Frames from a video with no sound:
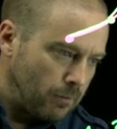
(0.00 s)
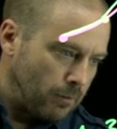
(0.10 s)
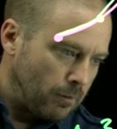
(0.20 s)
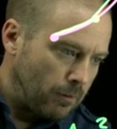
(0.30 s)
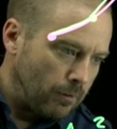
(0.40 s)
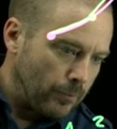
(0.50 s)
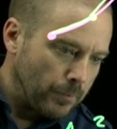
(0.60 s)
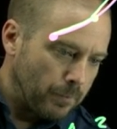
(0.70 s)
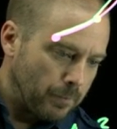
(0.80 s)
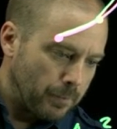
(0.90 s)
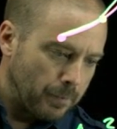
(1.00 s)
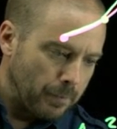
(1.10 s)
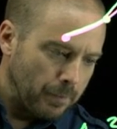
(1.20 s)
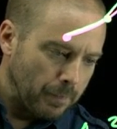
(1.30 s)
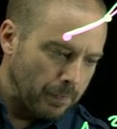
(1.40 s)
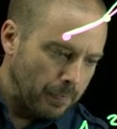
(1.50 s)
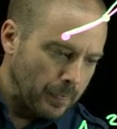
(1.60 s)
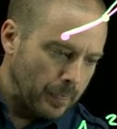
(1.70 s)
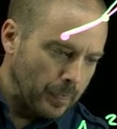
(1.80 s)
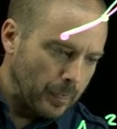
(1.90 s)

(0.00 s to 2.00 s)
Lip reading: No one is speaking in this clip.